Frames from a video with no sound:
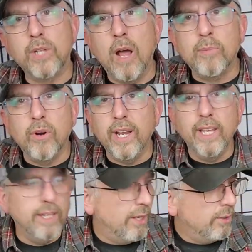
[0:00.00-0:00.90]
to
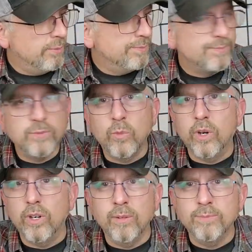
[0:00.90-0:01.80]
operate,
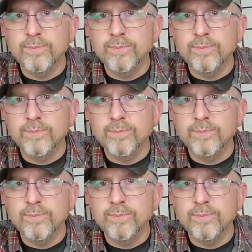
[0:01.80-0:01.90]
where